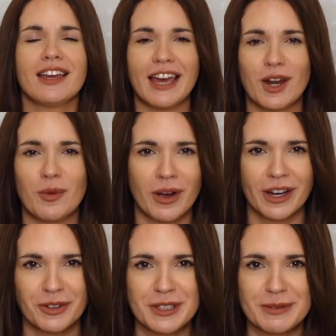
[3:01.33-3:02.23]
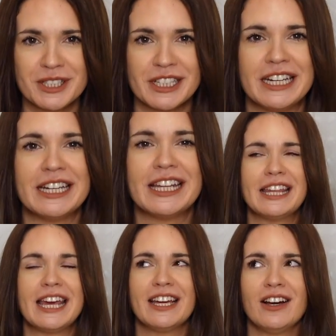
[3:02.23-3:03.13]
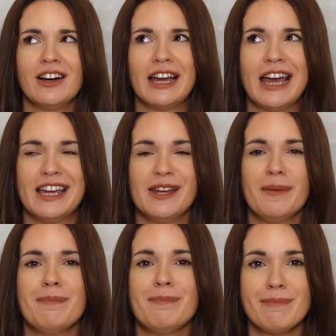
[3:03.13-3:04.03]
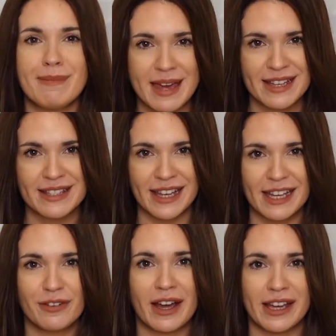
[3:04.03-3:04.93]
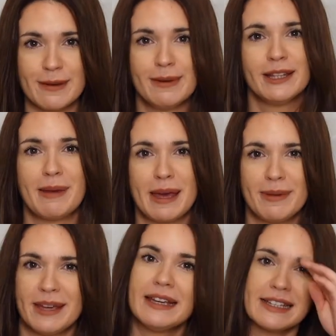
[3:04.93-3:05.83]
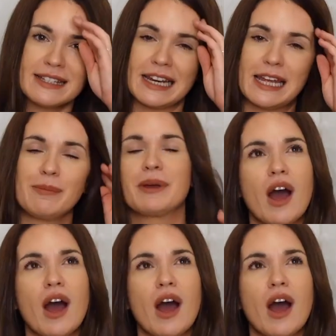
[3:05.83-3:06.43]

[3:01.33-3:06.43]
get a white noise machine. They are amazing at keeping the baby asleep.